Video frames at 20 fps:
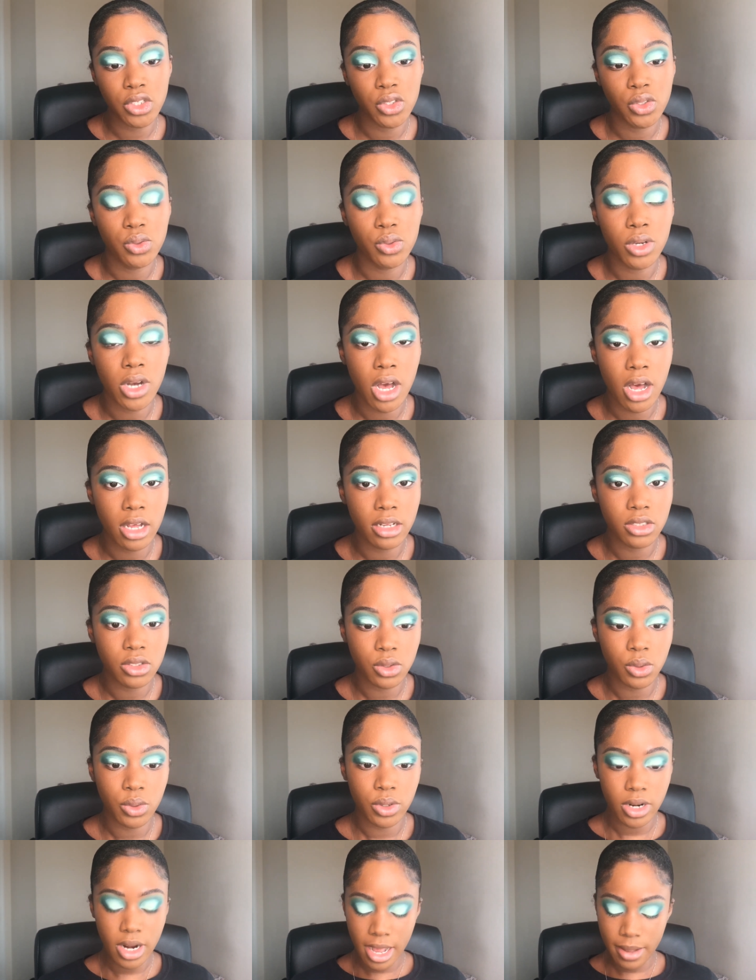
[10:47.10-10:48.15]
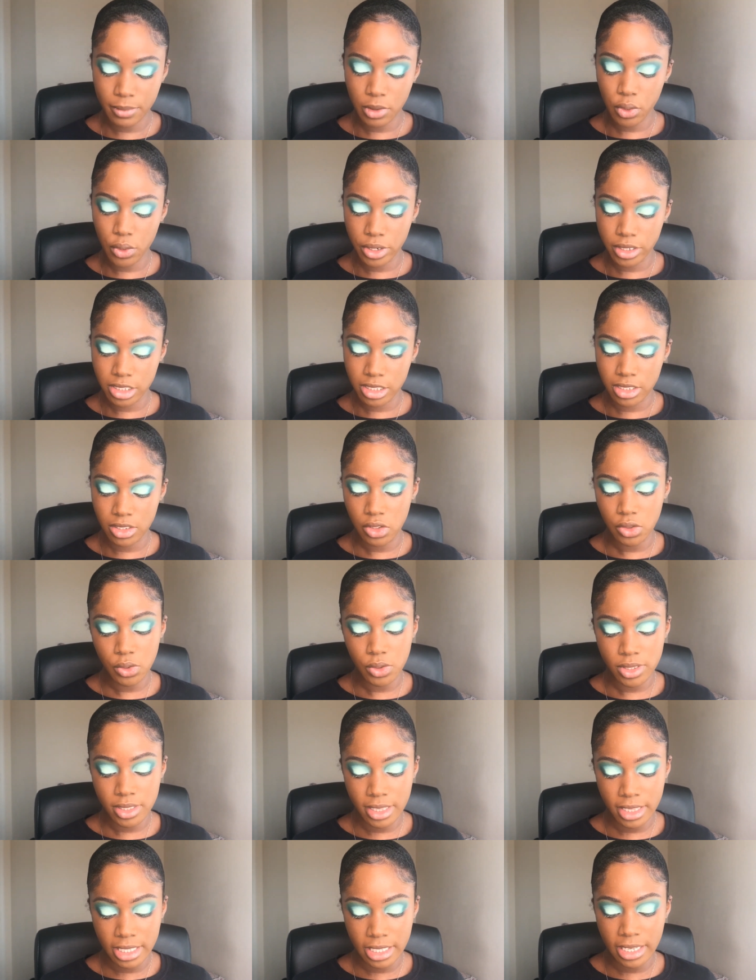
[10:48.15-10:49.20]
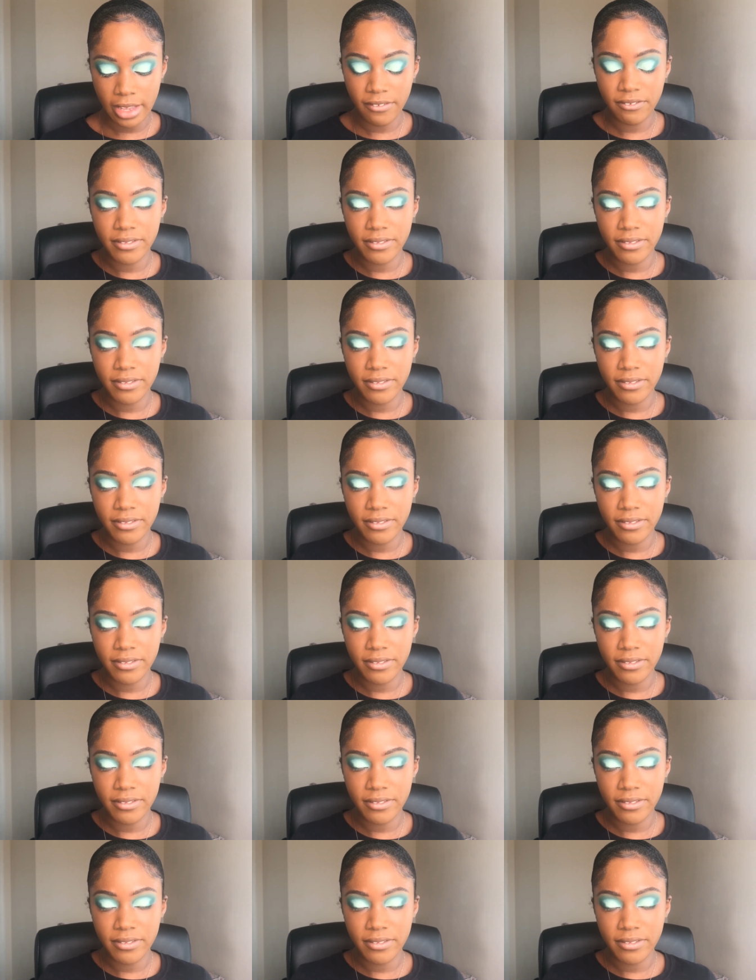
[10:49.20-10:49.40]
to contour, I'm going to use the